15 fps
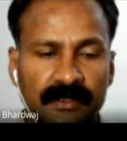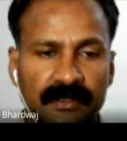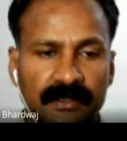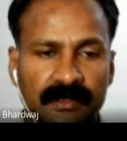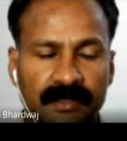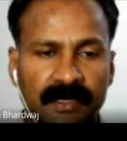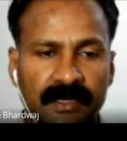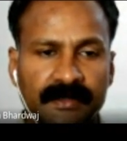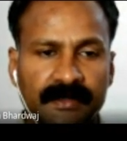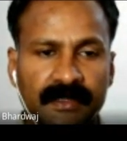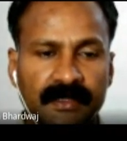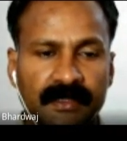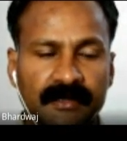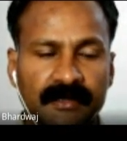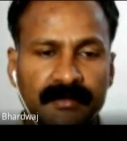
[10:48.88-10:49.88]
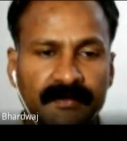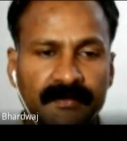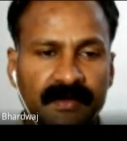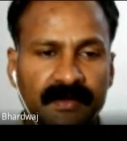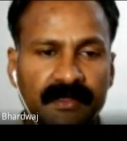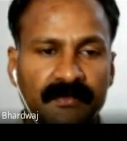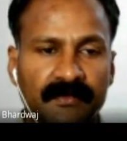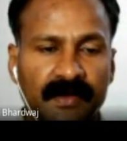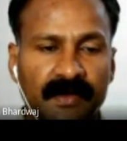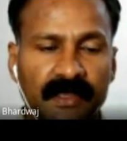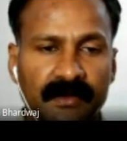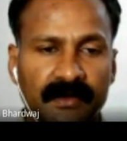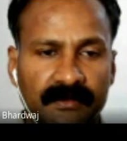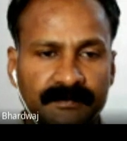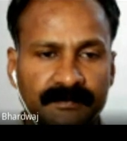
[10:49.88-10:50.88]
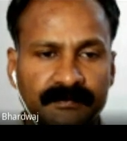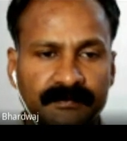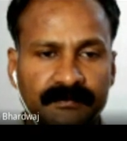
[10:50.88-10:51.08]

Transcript: connected in between the wire,